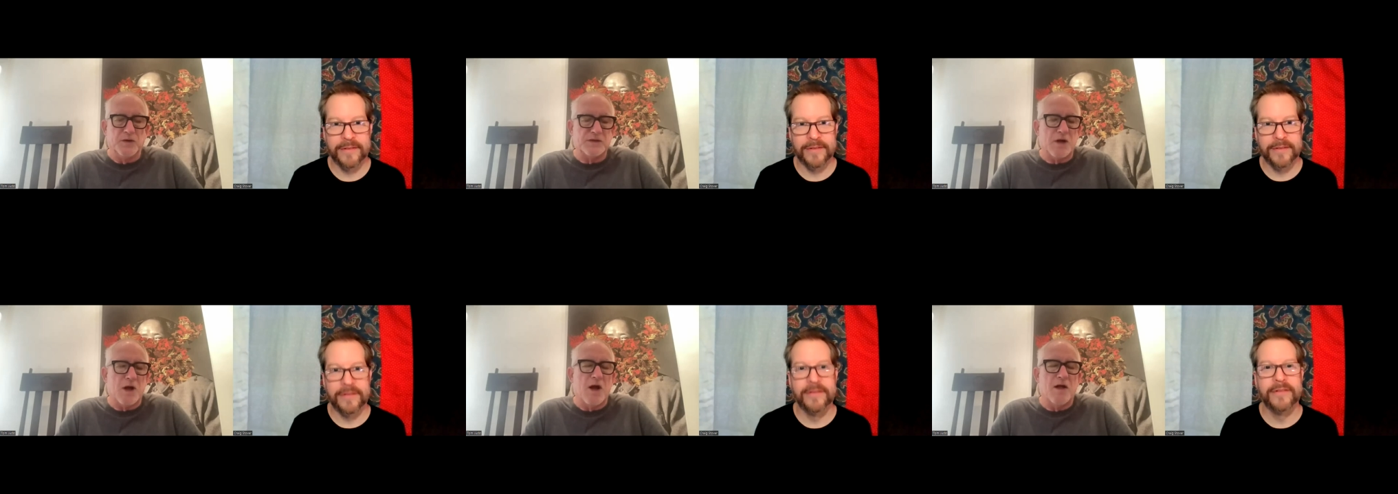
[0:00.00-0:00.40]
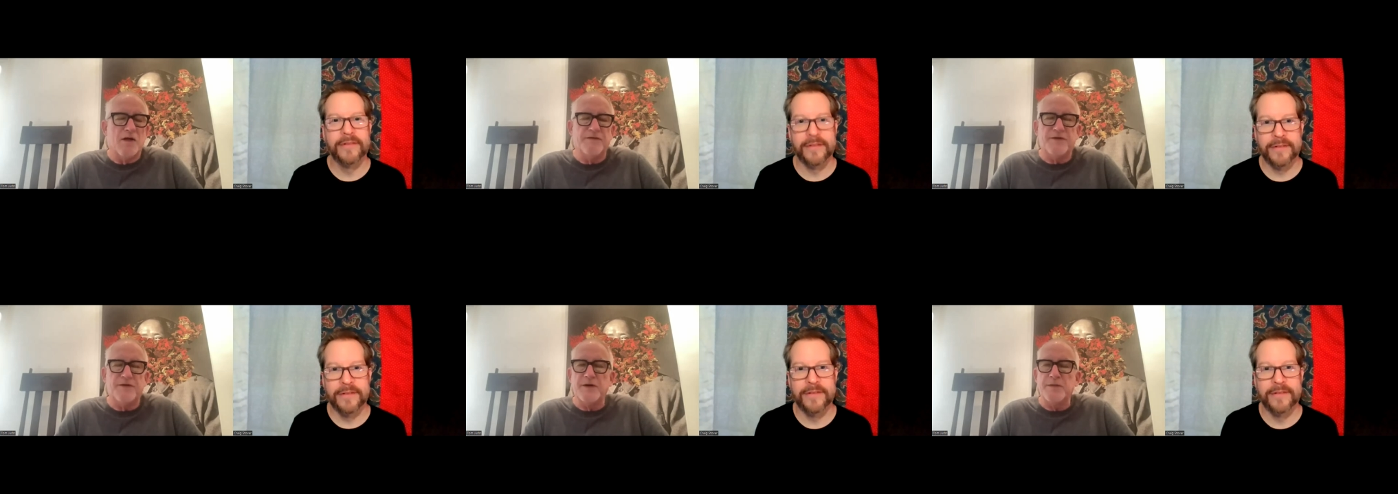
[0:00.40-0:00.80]
Speaker 1: It's
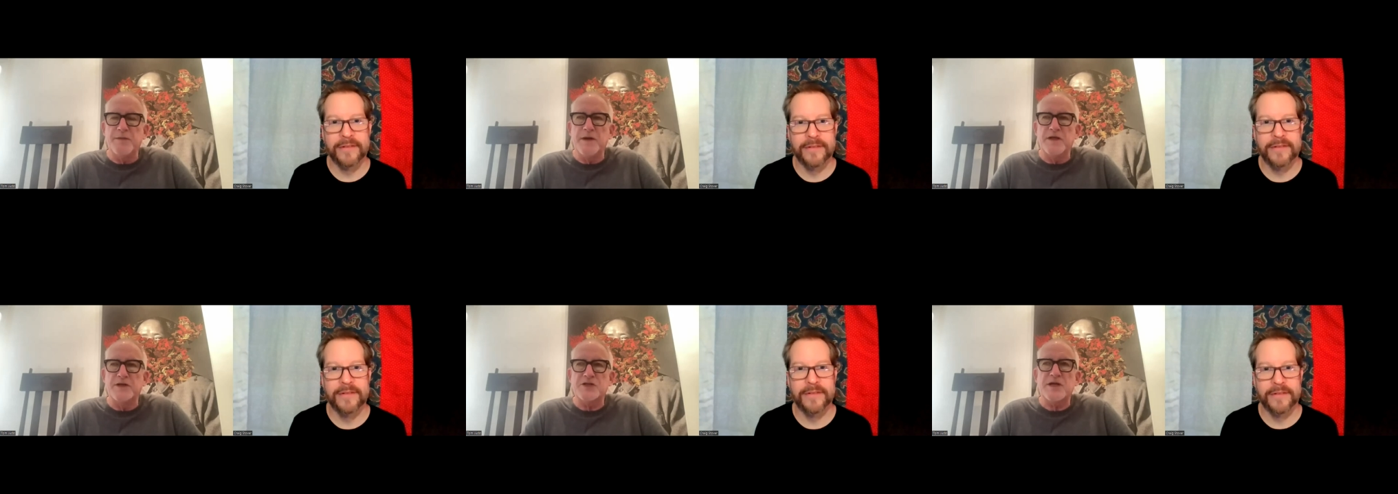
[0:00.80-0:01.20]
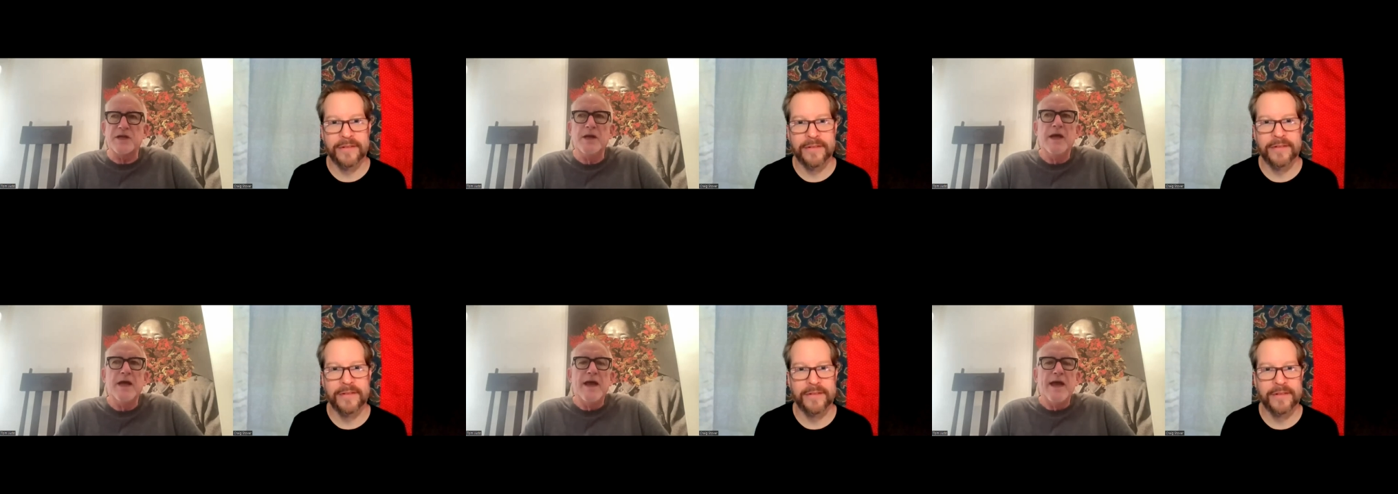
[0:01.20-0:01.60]
all very much
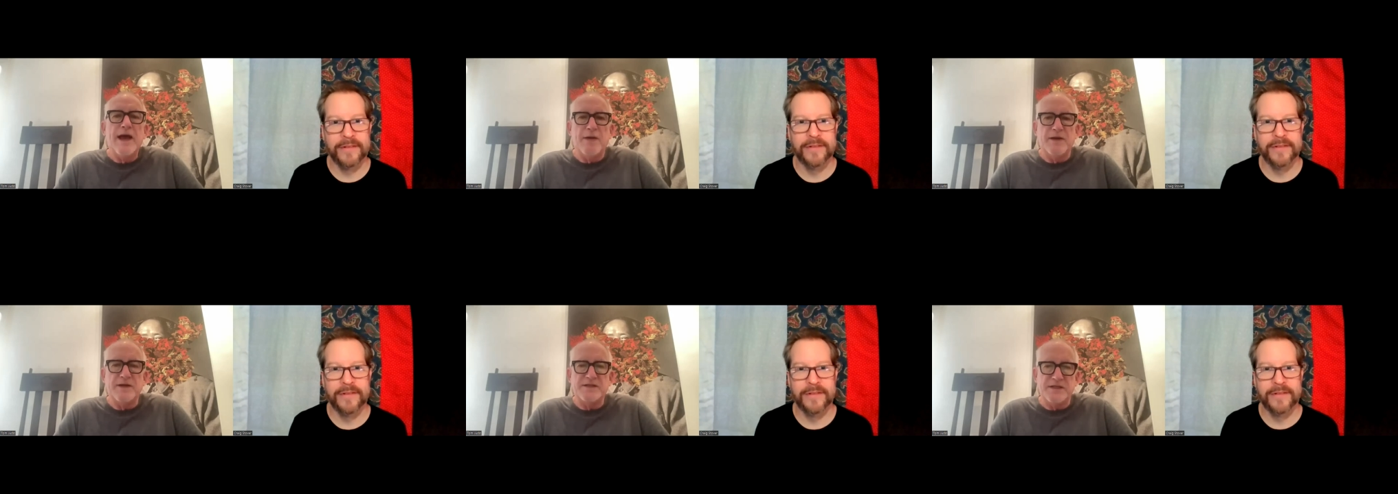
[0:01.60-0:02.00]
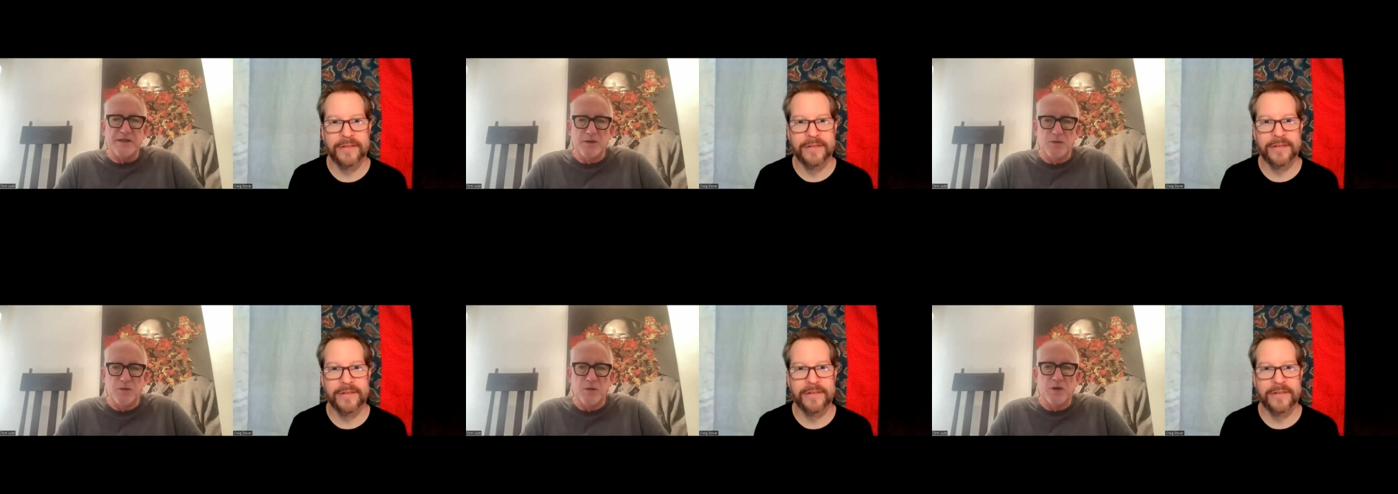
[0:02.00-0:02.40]
how I see
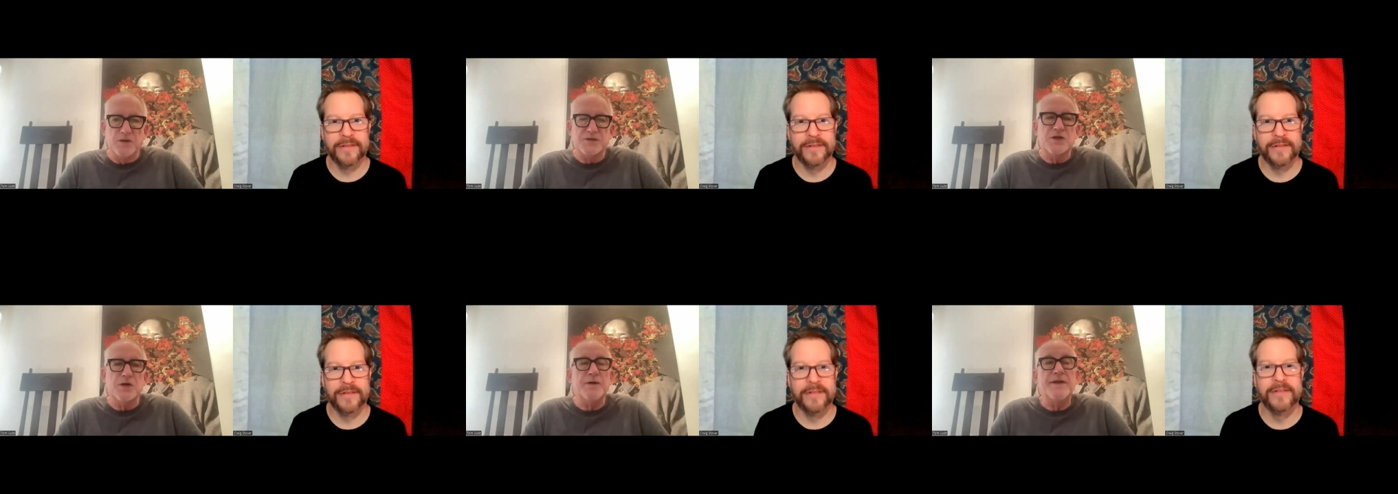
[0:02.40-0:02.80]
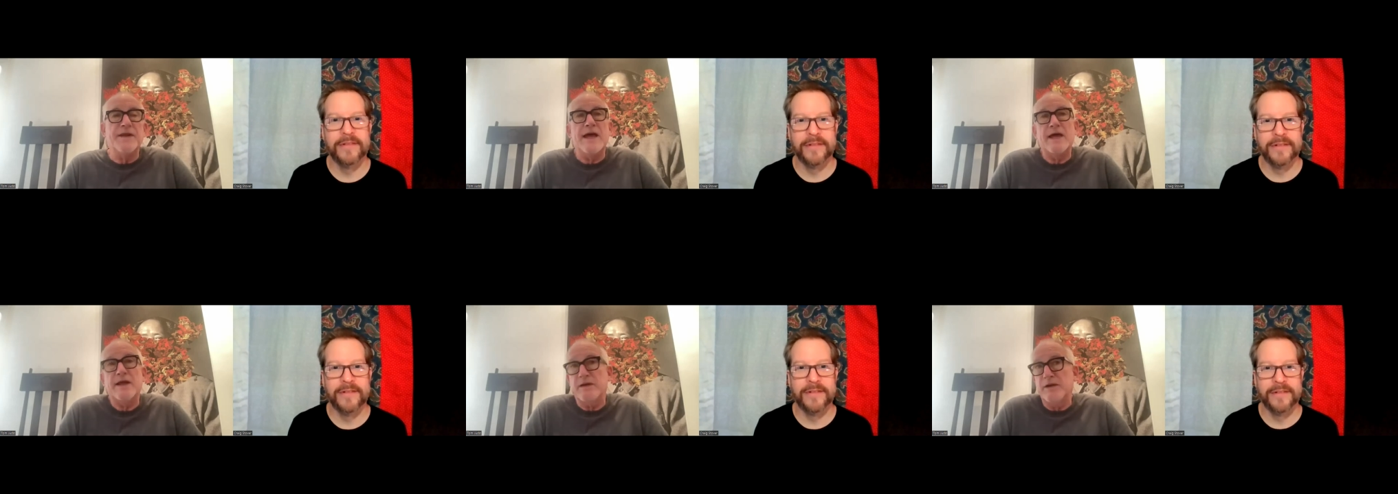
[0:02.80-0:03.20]
the world. So in
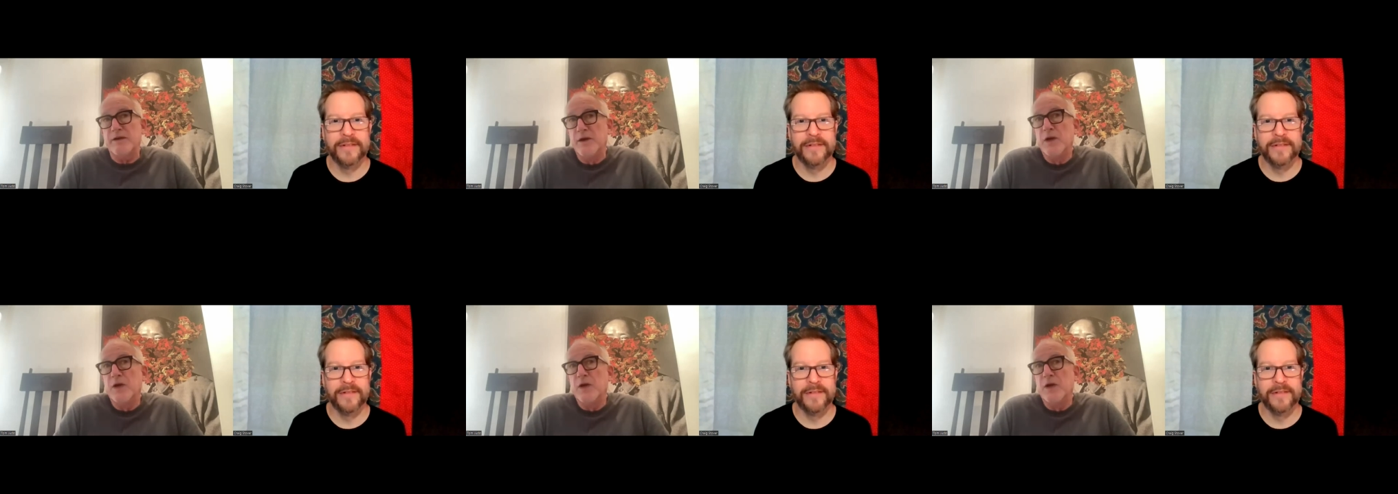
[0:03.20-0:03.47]
that